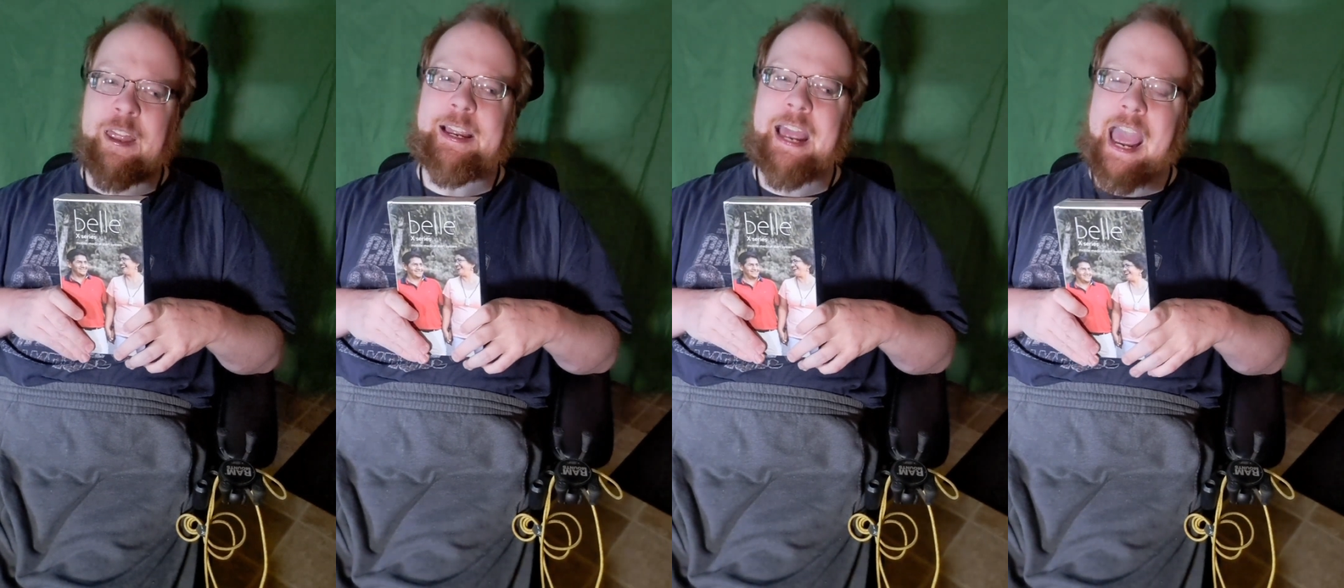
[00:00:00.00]

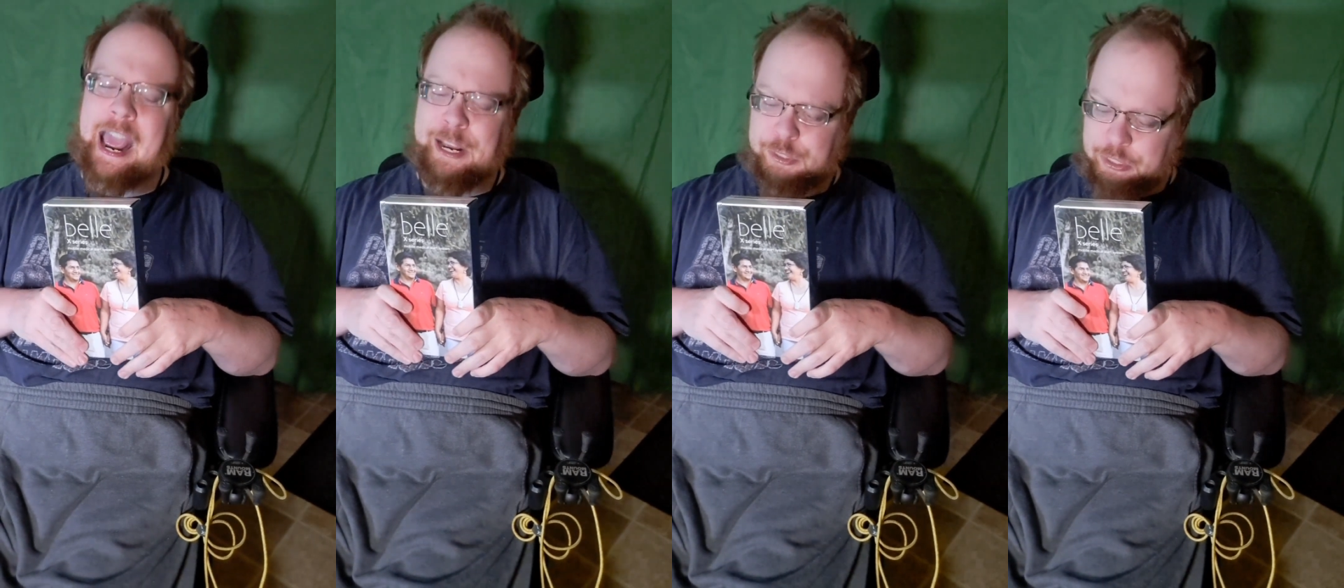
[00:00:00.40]
like
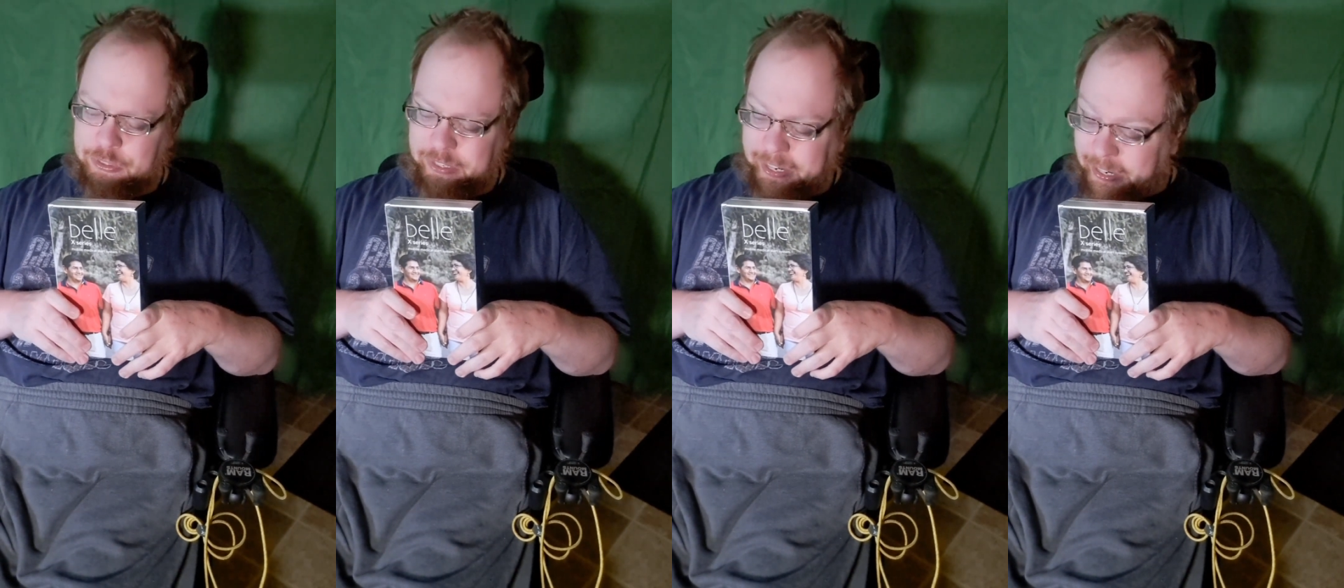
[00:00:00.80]

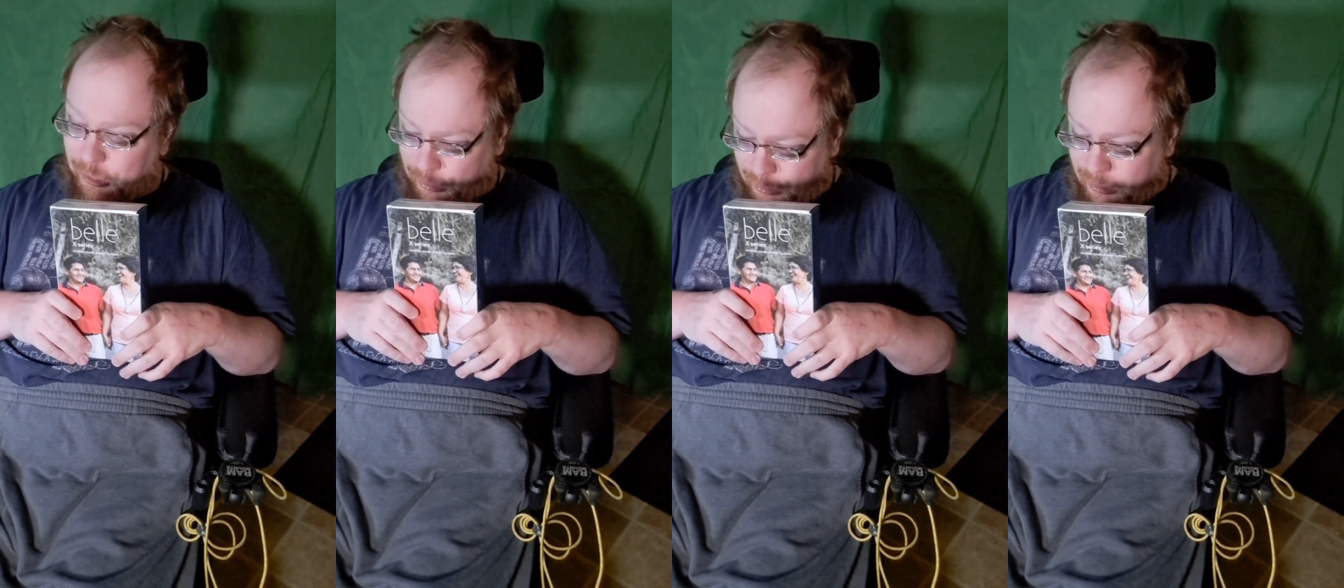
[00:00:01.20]
Accent
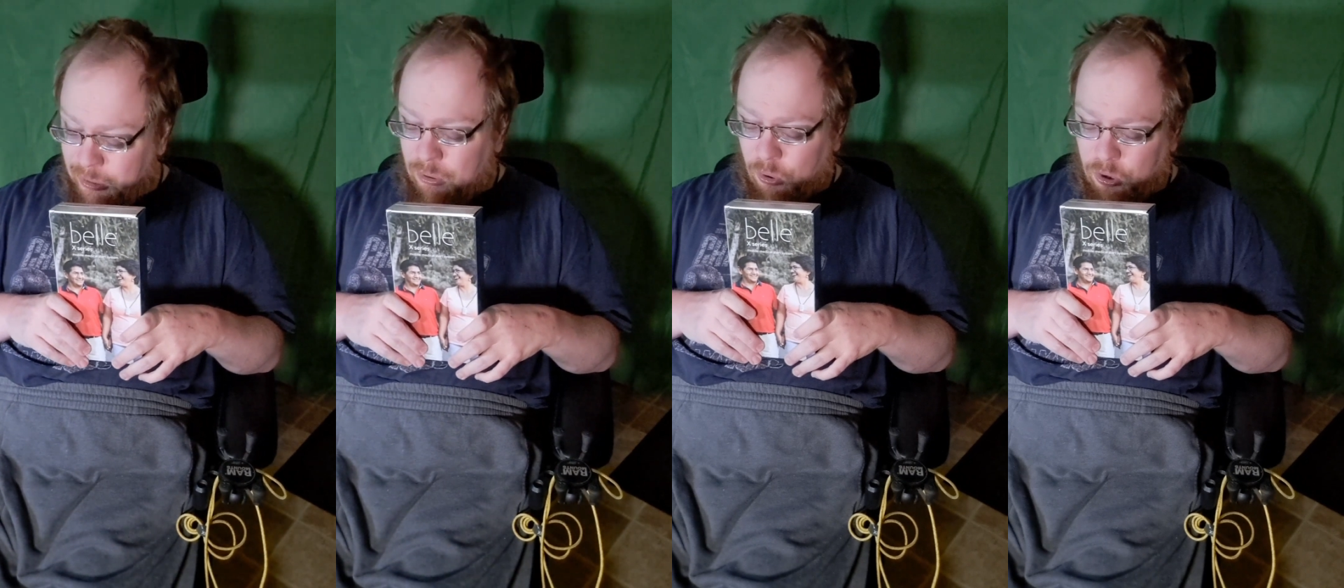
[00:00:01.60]
Care
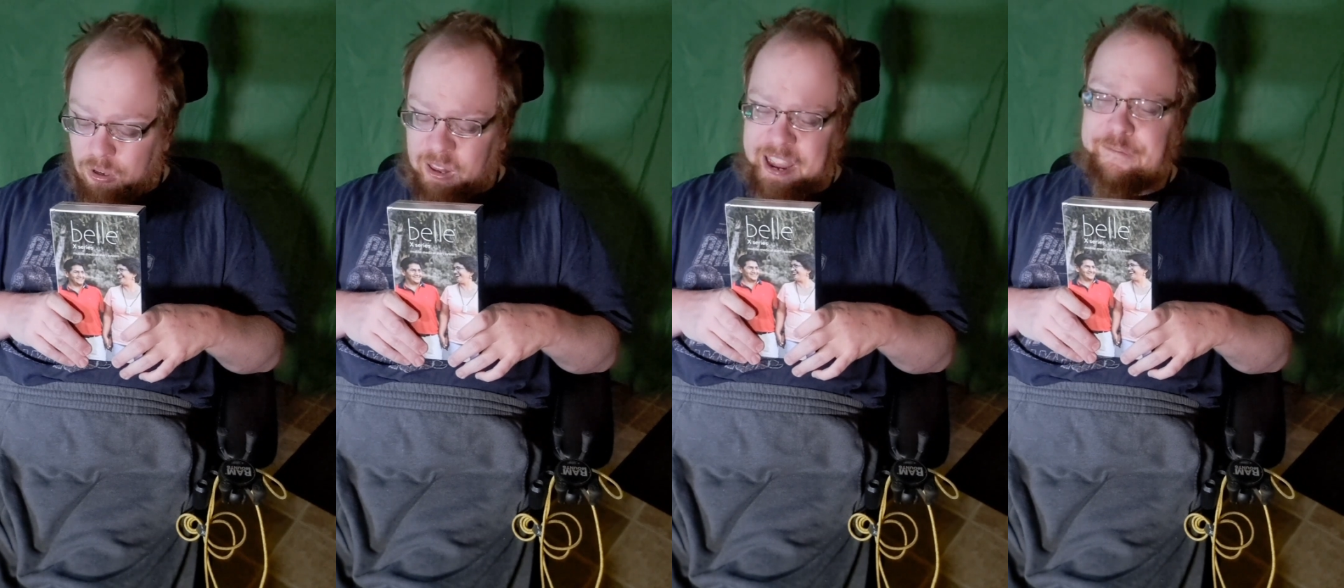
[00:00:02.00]
or
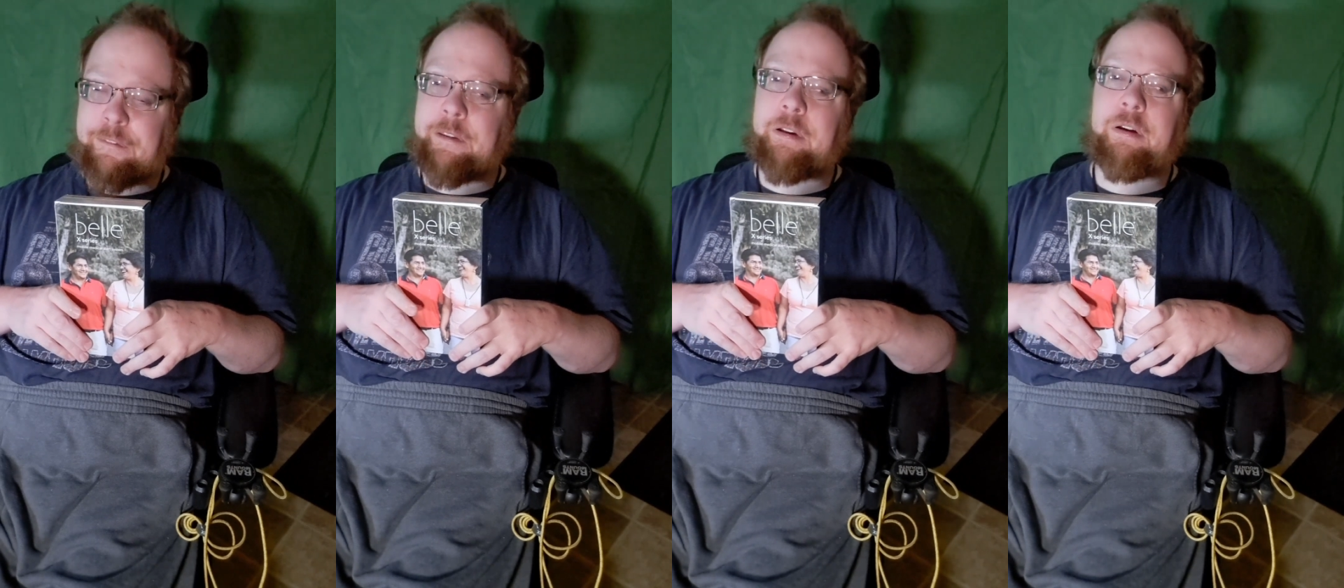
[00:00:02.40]
Life
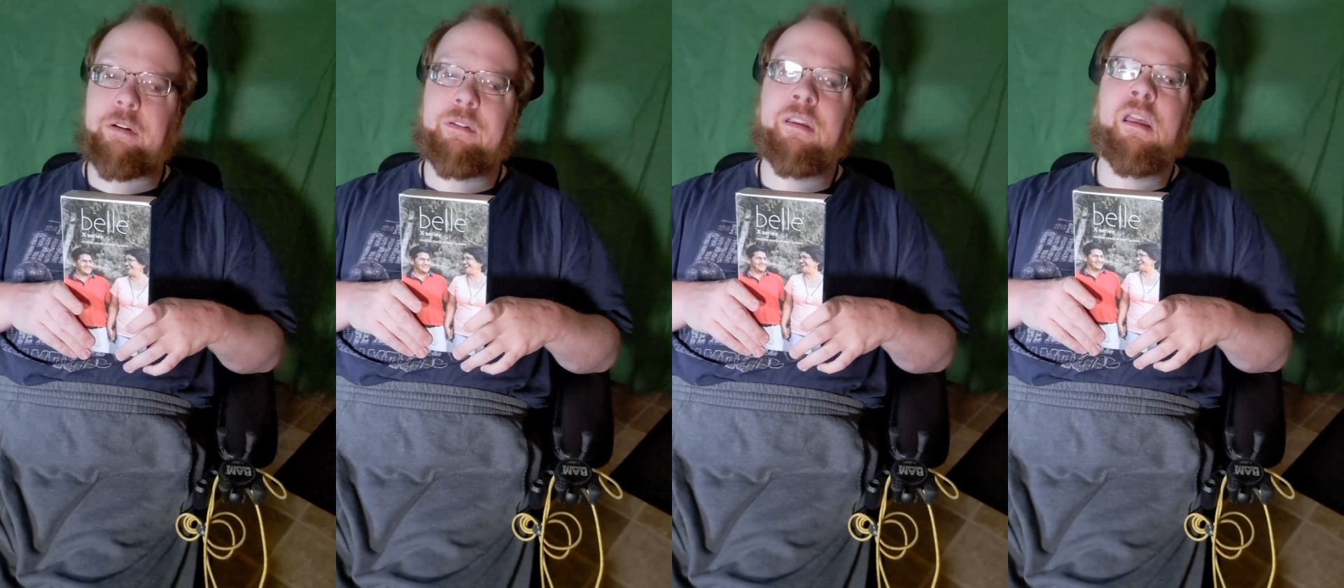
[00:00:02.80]
Alert.